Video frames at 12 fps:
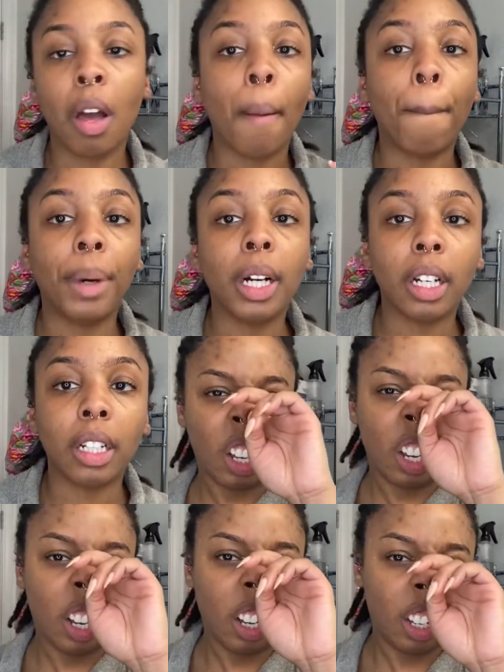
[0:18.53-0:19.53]
But
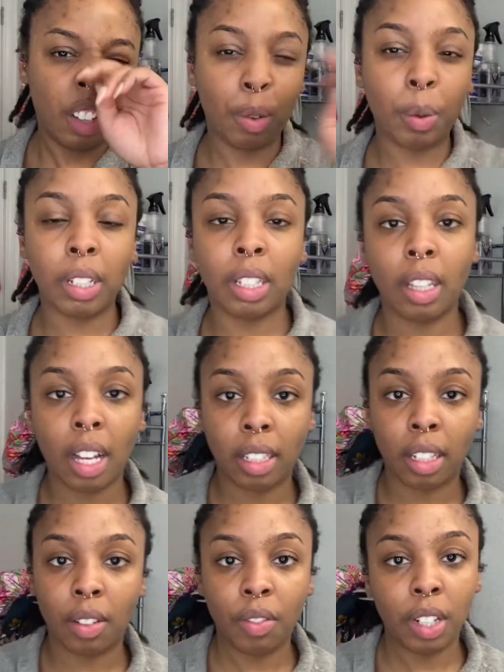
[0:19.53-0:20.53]
if you want to see that
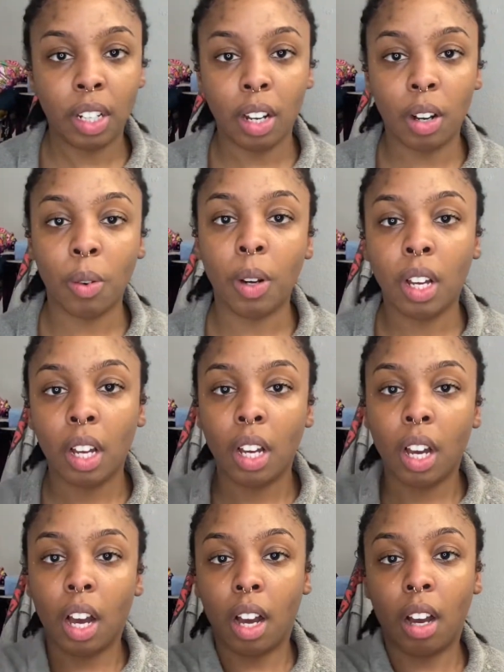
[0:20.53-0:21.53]
skin video,
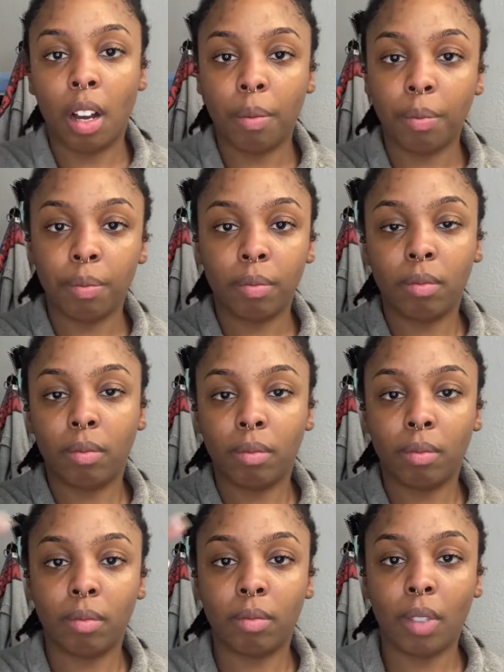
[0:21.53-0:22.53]

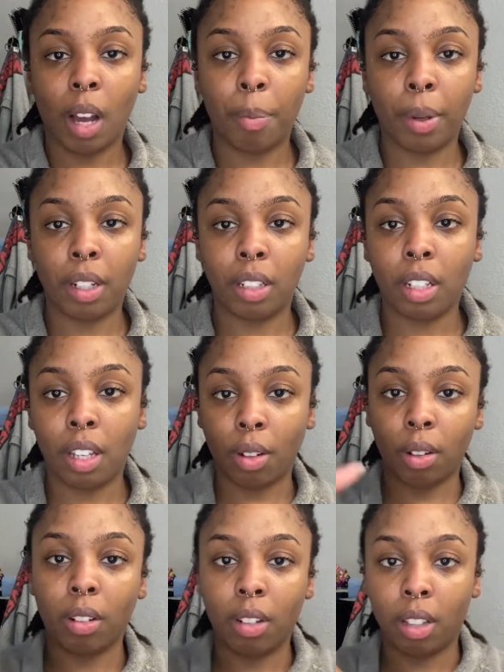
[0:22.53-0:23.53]
I'll put it
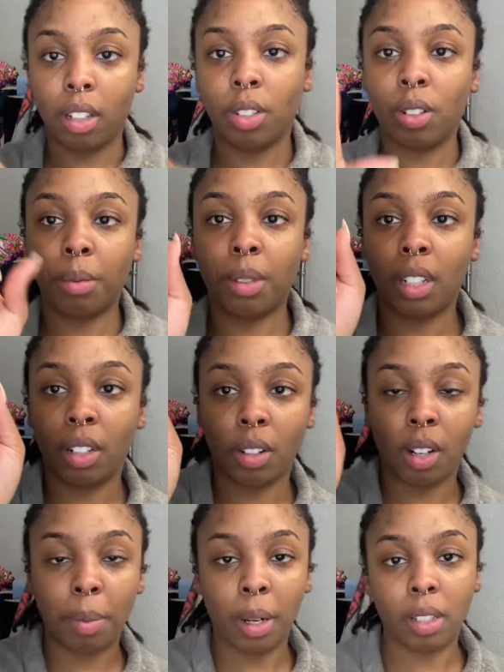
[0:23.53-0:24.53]
either in the description or
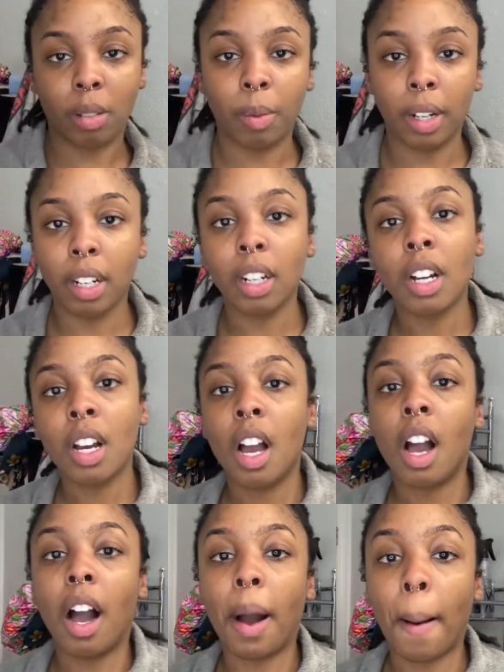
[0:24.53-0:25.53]
up here somewhere.
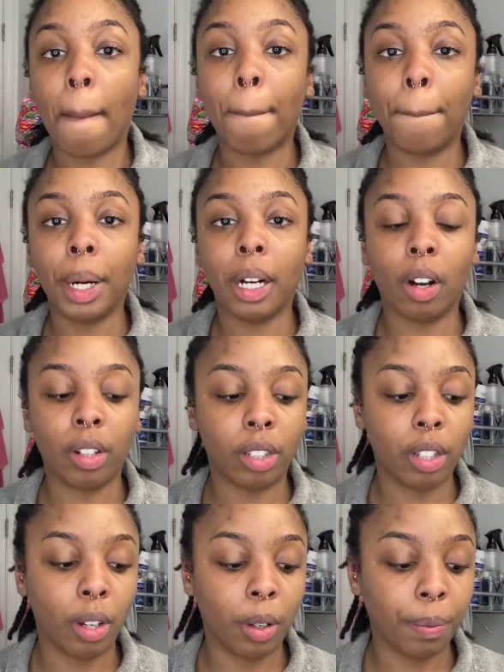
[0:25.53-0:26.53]
But
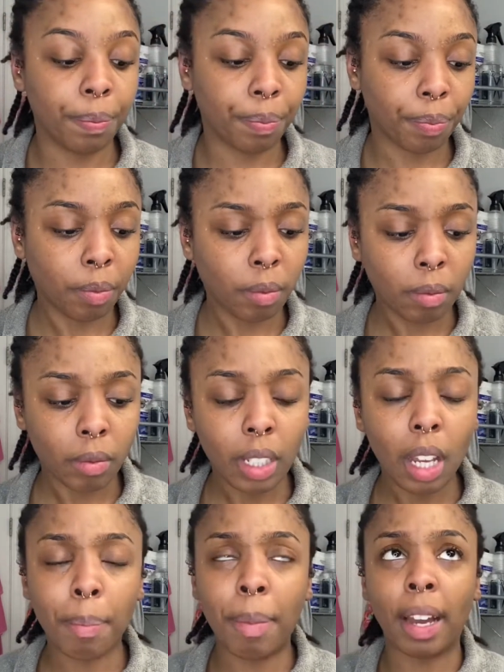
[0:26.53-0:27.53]
also,
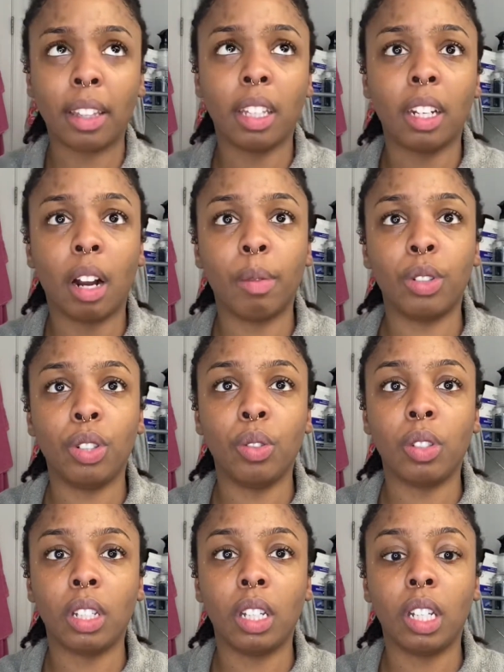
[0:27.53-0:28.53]
back then I was
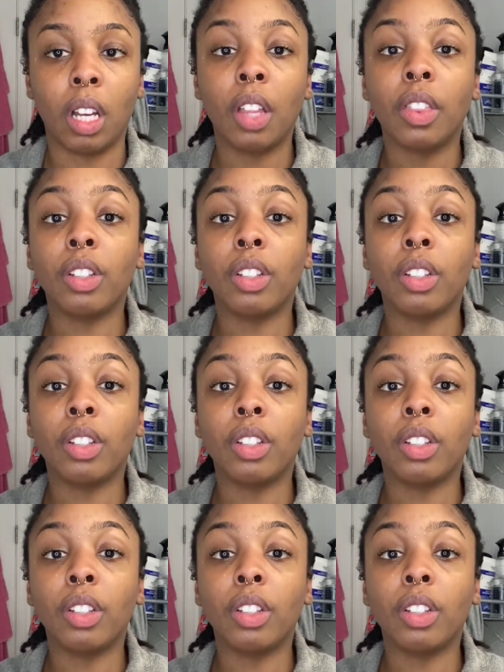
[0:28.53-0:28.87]
using the